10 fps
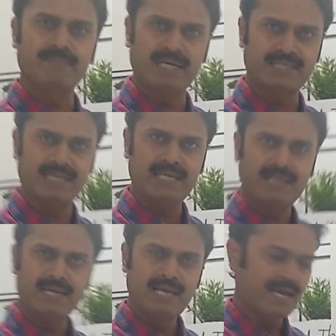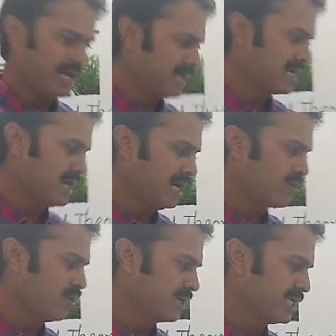symmetry, and
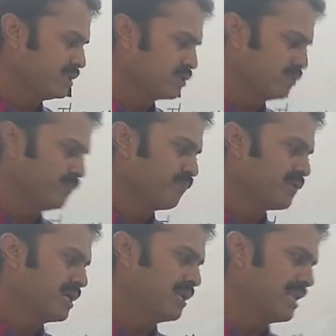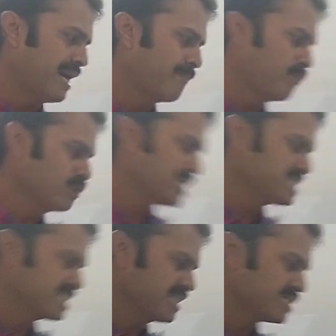according to Laporte
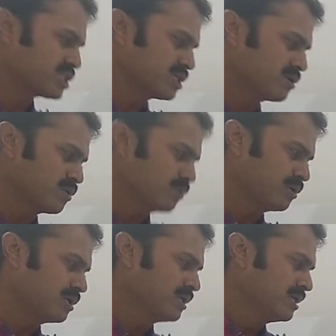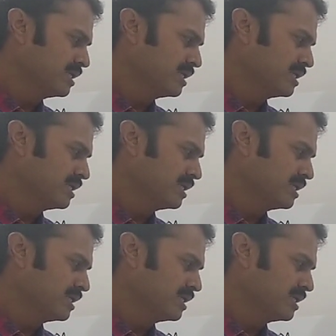selection rule,